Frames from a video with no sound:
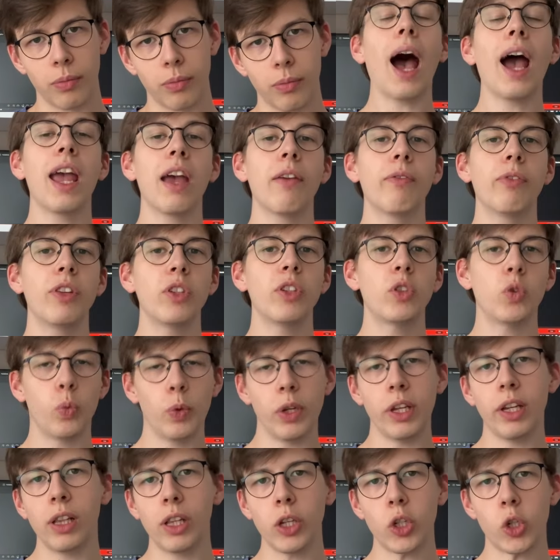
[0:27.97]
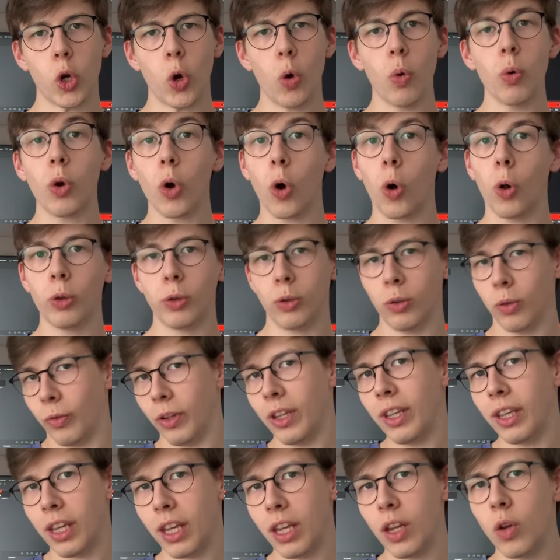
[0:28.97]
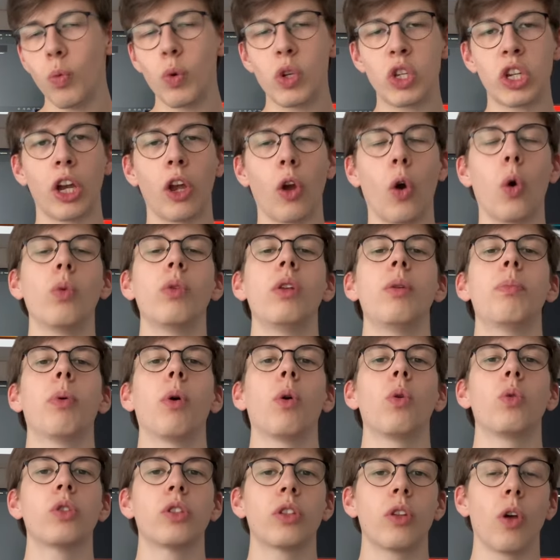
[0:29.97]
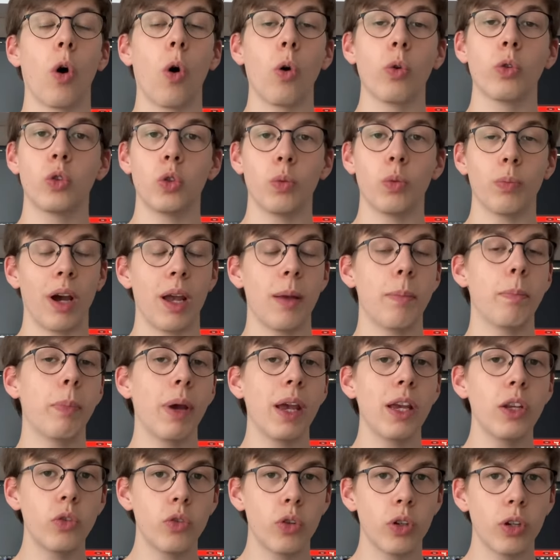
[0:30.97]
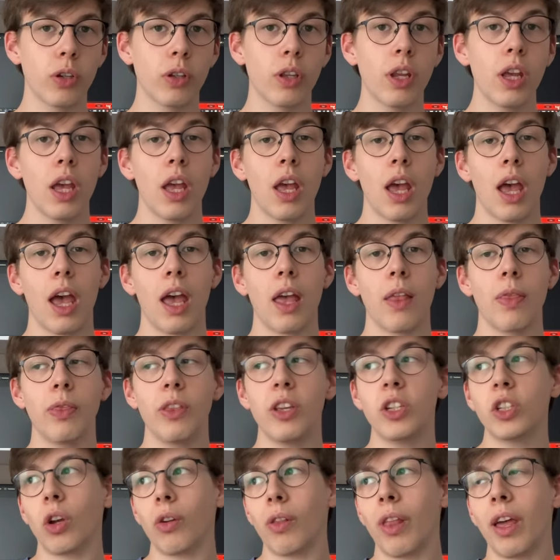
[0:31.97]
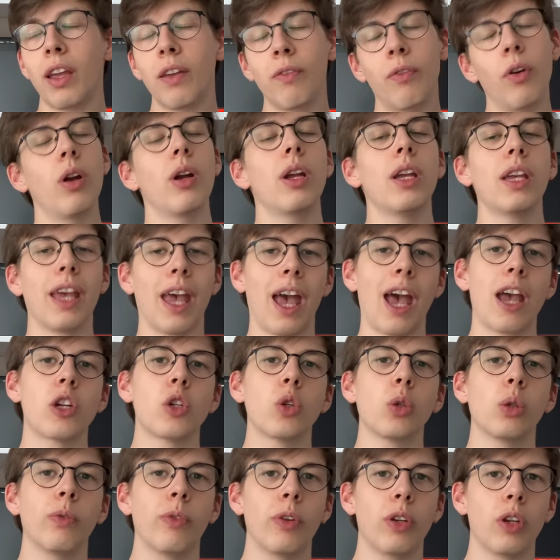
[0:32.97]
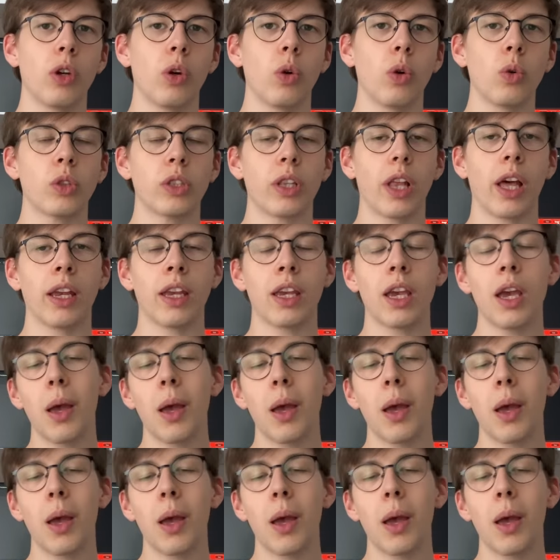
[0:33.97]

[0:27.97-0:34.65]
I have this weekly show called Novinky, which I only post onto my Patreon, and these are like very casual videos like